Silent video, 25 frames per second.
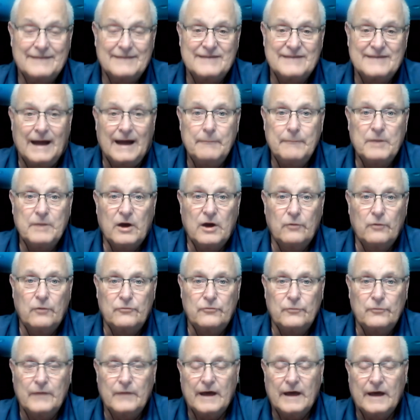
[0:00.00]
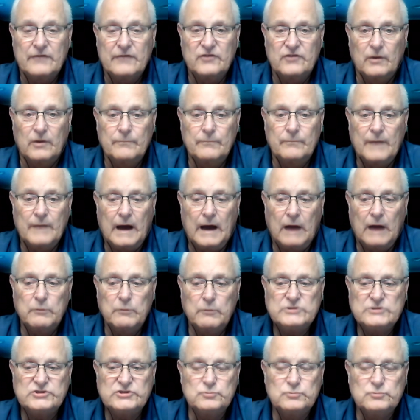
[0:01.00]
time to go through that. So I
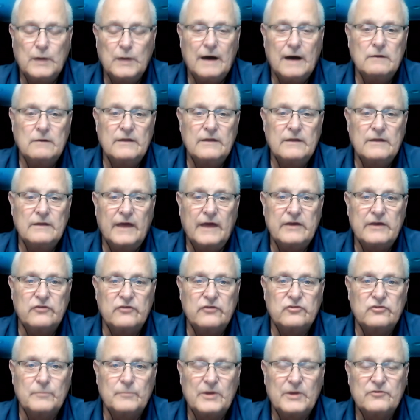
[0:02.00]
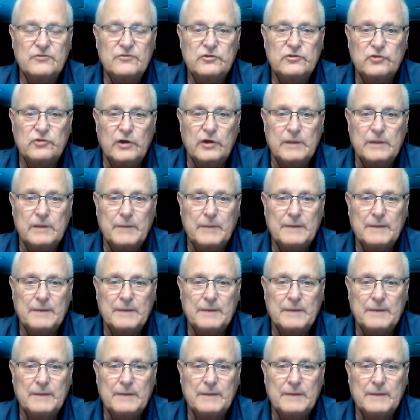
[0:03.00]
wish you well, and thank you so much for joining